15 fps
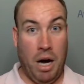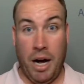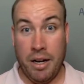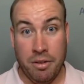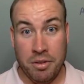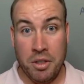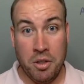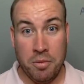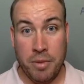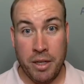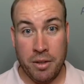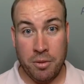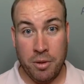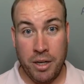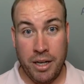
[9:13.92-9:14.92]
I don't know a
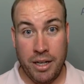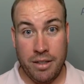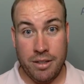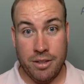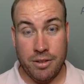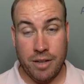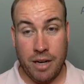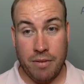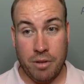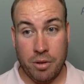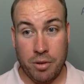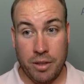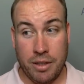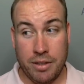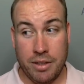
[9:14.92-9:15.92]
better way to travel
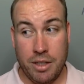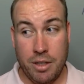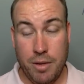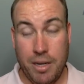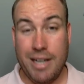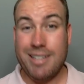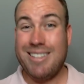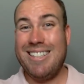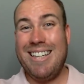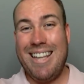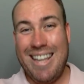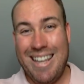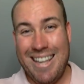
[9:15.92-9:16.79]
around the U.S.